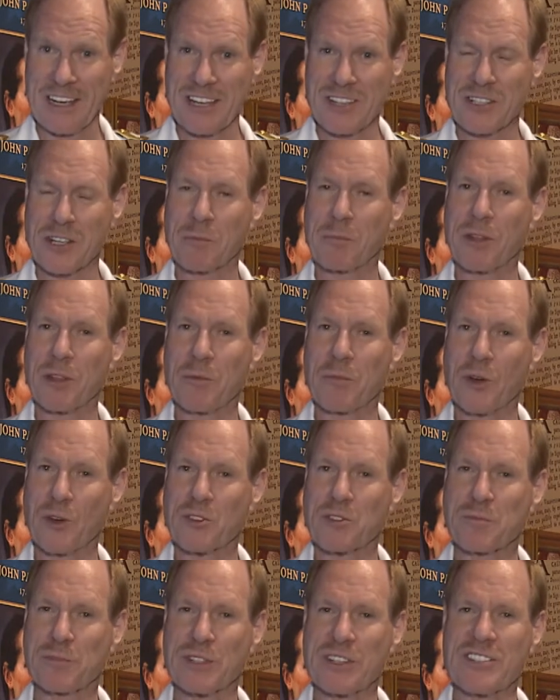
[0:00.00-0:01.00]
some of the
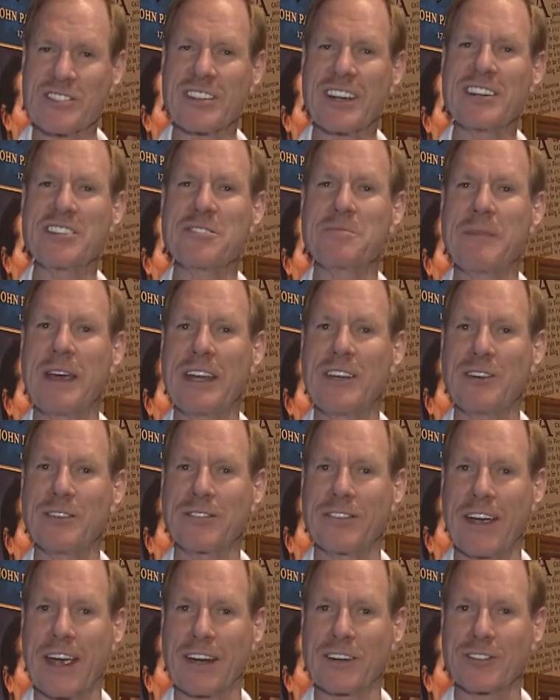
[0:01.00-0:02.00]
most precise
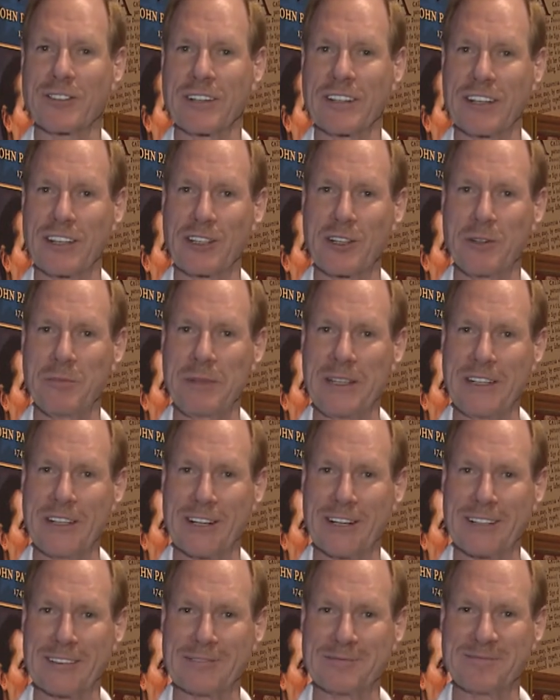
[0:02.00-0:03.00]
manufacturing that could be
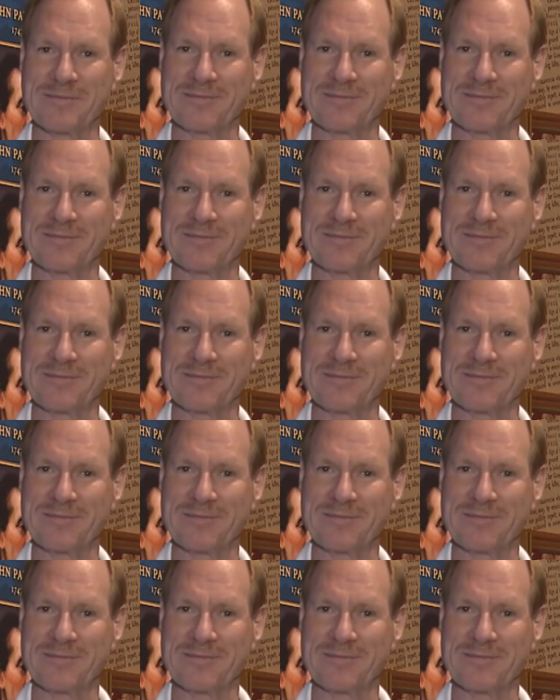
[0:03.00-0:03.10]
done.